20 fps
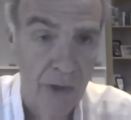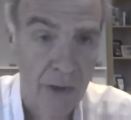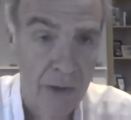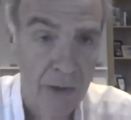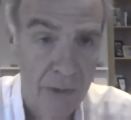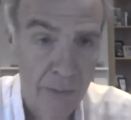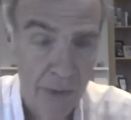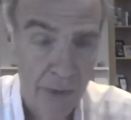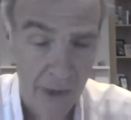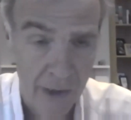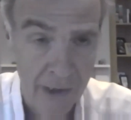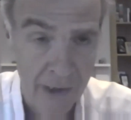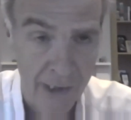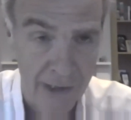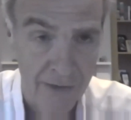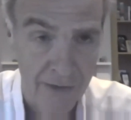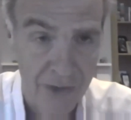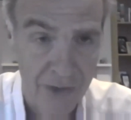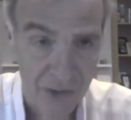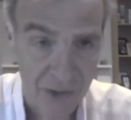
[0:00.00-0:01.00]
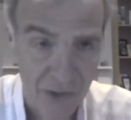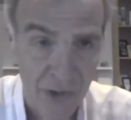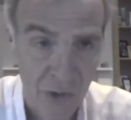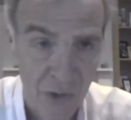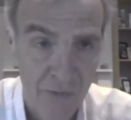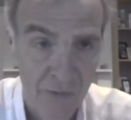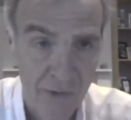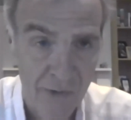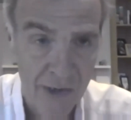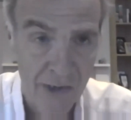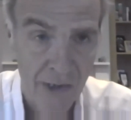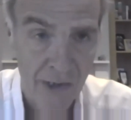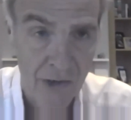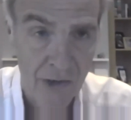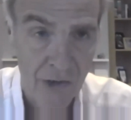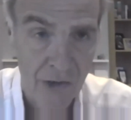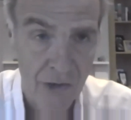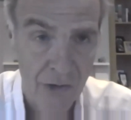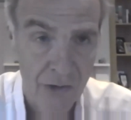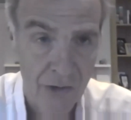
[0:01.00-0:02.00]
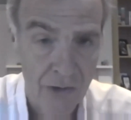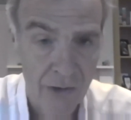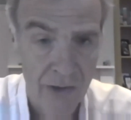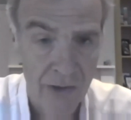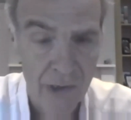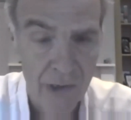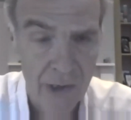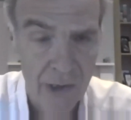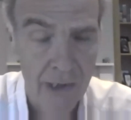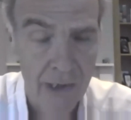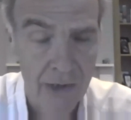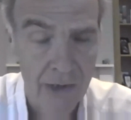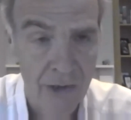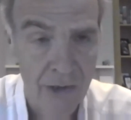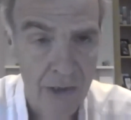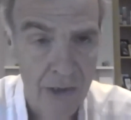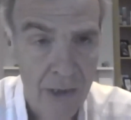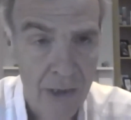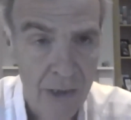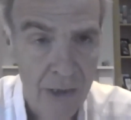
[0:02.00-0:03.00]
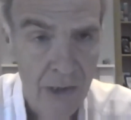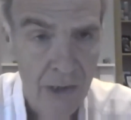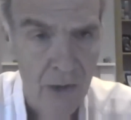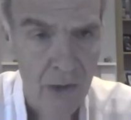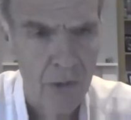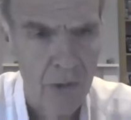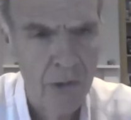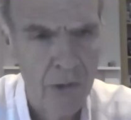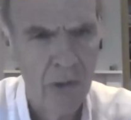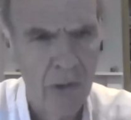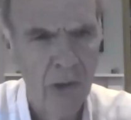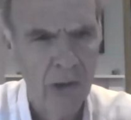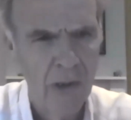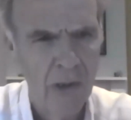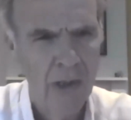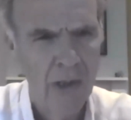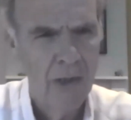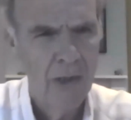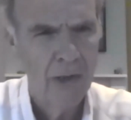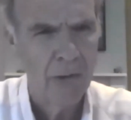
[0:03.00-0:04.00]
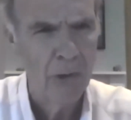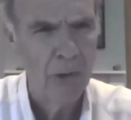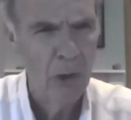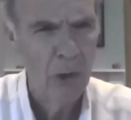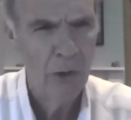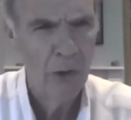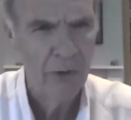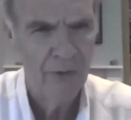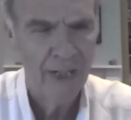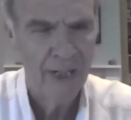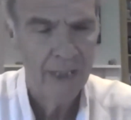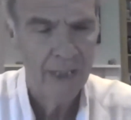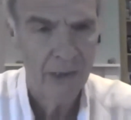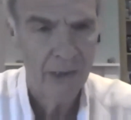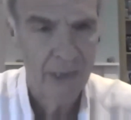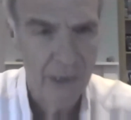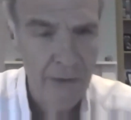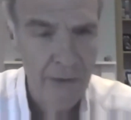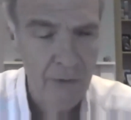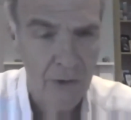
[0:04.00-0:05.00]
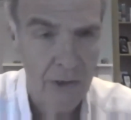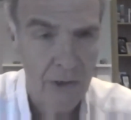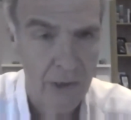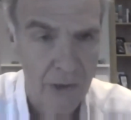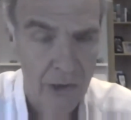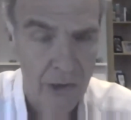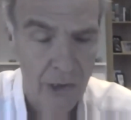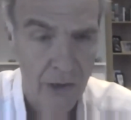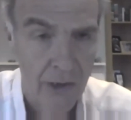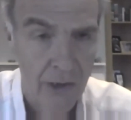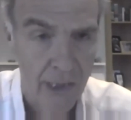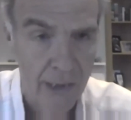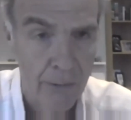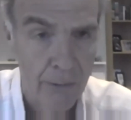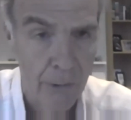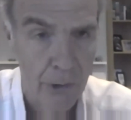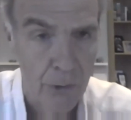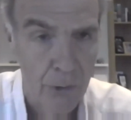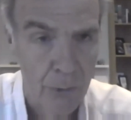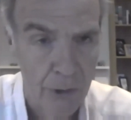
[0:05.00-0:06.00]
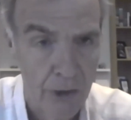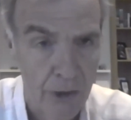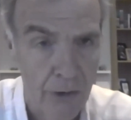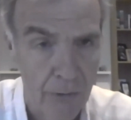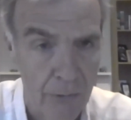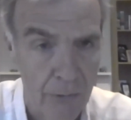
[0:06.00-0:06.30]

the beginning of this conversation that says, you know, there are a lot of activities today which we don't